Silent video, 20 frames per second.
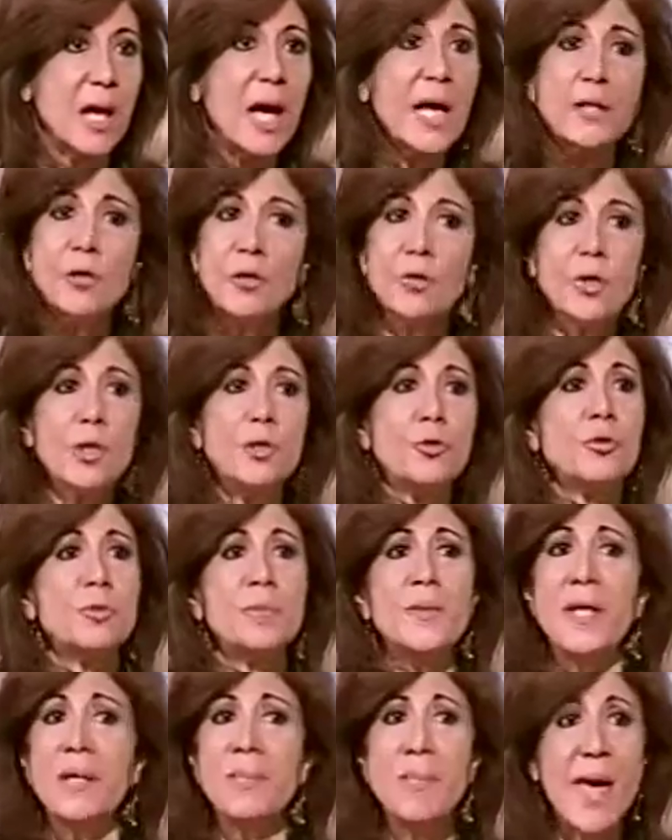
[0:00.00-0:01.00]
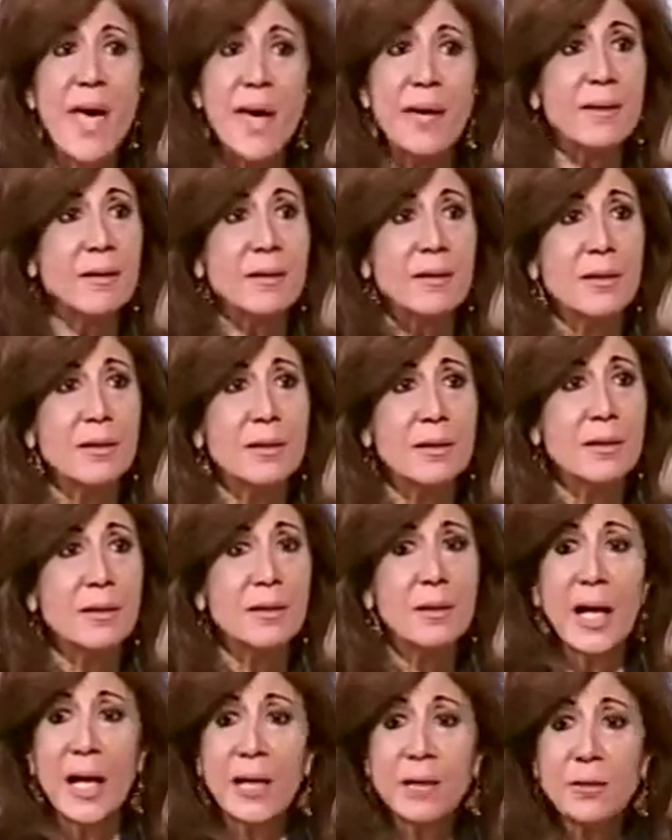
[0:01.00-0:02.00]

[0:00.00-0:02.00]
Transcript: I this, don't want to be a man. I want to ask you